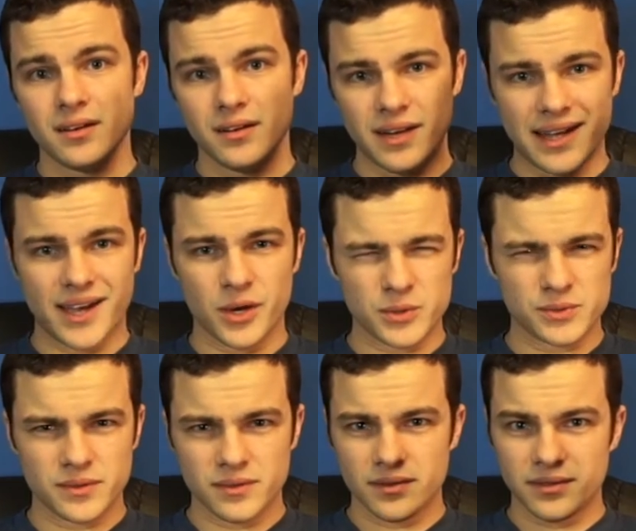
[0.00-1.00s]
Now,
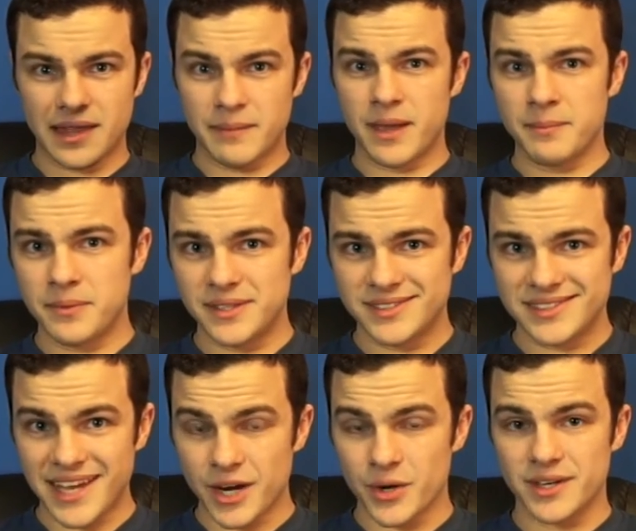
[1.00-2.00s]
that might be
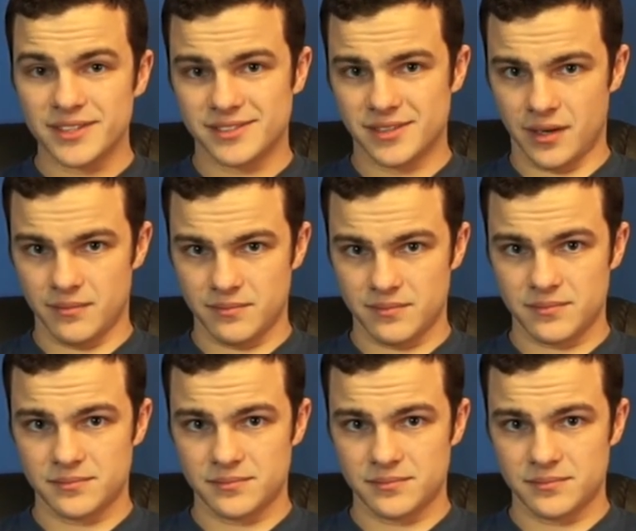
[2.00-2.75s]
scary to some.